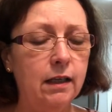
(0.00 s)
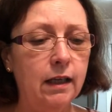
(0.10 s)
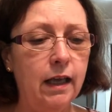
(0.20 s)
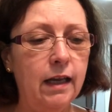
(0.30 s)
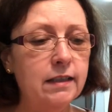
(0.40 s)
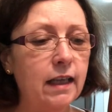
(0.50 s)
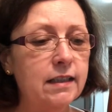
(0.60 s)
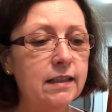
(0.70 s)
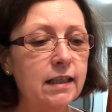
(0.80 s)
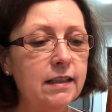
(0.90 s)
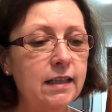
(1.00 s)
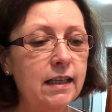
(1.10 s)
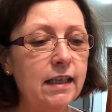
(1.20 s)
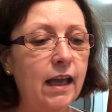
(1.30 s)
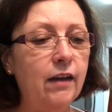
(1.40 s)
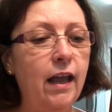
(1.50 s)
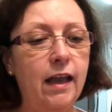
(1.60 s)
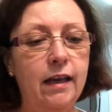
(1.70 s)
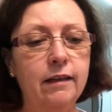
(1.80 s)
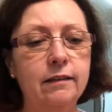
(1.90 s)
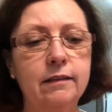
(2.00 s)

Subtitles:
It is a 16 count Aida.